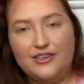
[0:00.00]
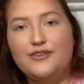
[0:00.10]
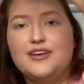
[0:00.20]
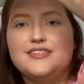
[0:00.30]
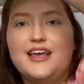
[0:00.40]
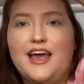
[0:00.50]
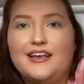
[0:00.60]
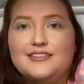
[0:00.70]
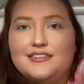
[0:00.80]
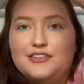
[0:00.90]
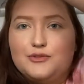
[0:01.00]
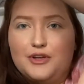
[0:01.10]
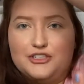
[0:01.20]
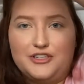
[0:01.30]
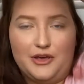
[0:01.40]
You guys, I accidentally
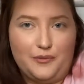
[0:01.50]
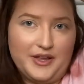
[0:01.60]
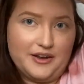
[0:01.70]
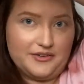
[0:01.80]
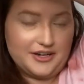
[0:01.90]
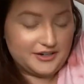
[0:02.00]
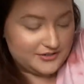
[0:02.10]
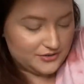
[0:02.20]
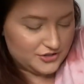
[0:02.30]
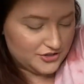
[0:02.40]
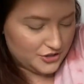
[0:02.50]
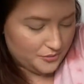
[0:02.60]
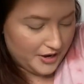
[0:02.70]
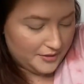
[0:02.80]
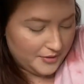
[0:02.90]
swatched that way down here, so just don't
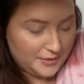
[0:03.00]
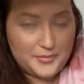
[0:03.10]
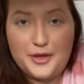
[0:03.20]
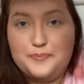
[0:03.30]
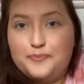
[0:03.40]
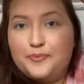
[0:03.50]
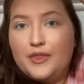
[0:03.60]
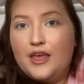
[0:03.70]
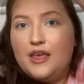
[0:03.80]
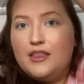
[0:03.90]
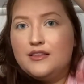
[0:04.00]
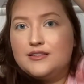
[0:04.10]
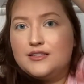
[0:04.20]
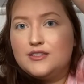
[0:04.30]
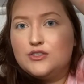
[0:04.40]
mind me, but
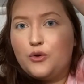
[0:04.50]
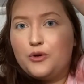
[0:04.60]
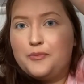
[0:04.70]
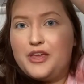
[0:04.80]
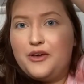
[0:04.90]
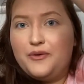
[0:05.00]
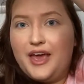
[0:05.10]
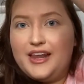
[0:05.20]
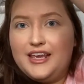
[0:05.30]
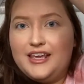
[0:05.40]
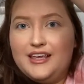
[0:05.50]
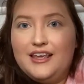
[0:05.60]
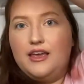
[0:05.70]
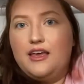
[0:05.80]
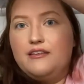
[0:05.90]
this is Scorpio Kenny.
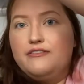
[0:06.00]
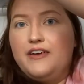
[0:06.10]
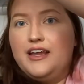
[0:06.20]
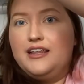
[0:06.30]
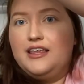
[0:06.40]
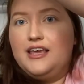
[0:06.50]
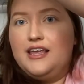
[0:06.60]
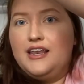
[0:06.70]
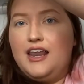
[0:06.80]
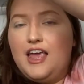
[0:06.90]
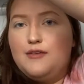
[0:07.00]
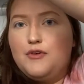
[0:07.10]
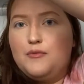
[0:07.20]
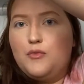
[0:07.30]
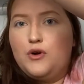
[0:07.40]
And finally, Name
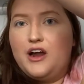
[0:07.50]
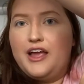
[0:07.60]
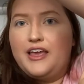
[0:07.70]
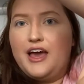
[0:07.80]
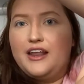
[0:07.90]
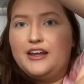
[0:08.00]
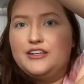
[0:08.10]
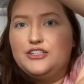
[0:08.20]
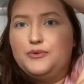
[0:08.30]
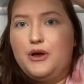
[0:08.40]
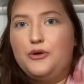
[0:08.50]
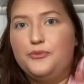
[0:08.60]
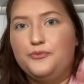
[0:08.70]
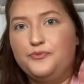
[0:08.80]
a More Iconic Duo.